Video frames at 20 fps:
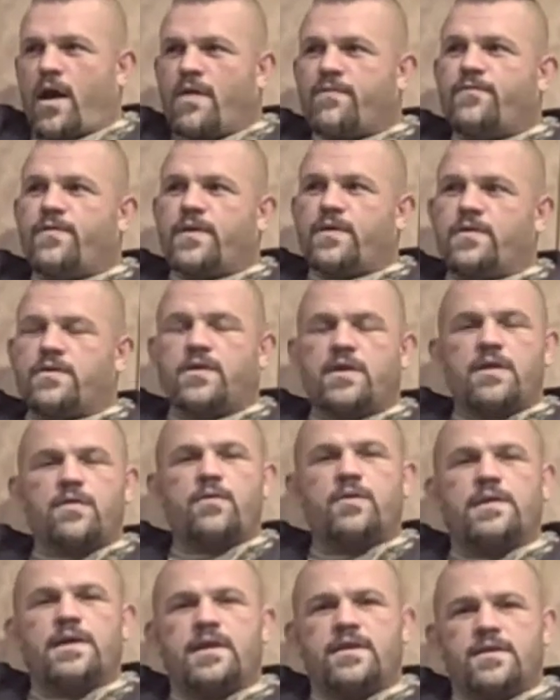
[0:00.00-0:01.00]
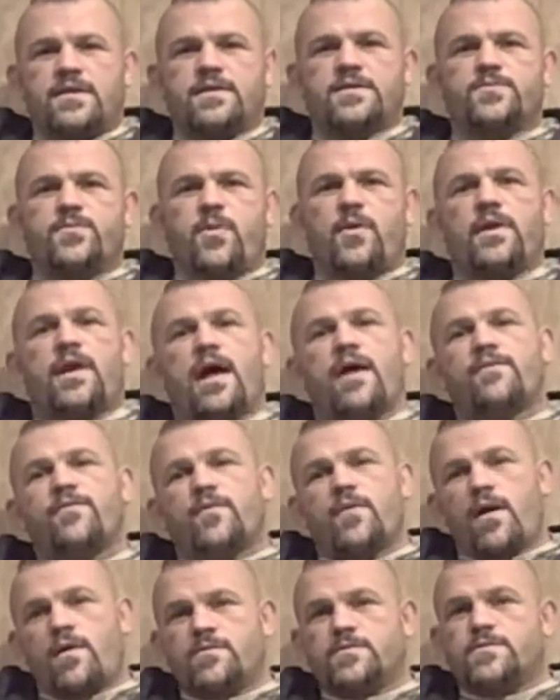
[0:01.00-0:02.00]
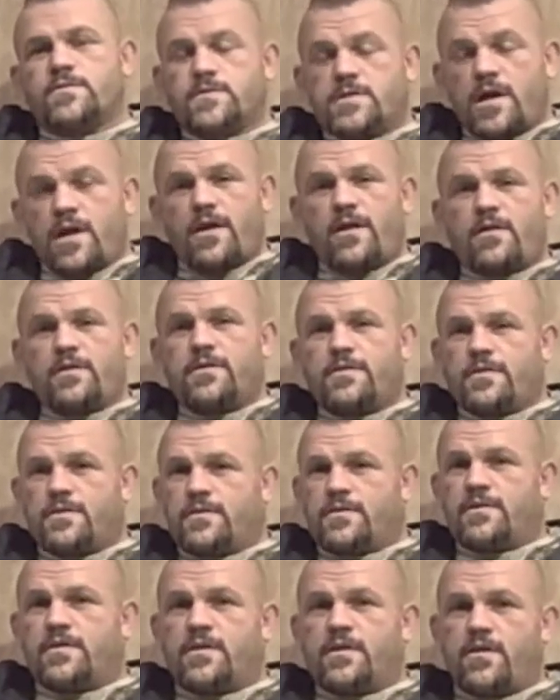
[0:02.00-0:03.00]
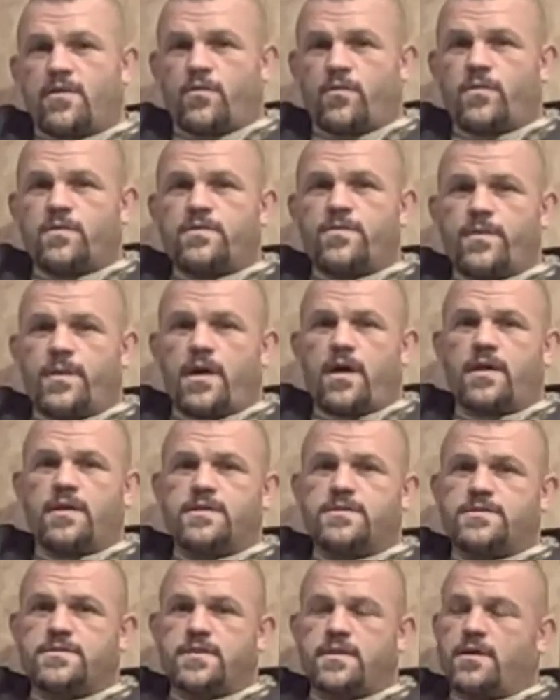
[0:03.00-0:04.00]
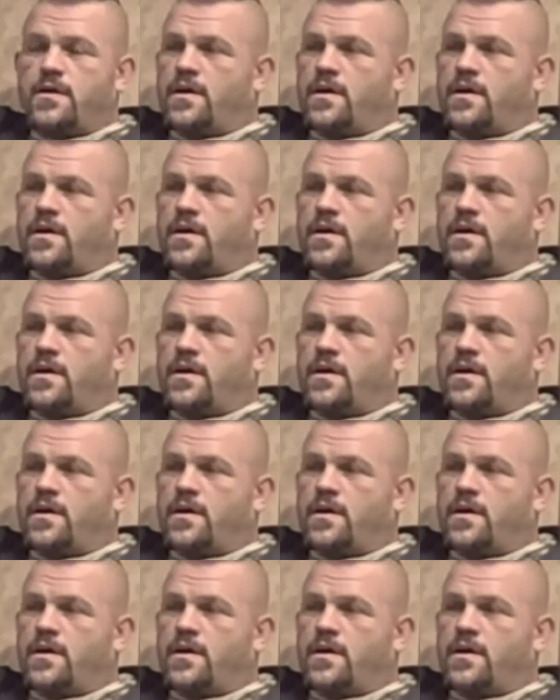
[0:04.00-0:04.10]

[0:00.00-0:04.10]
I figured it would get to this point after I was retired, to be honest.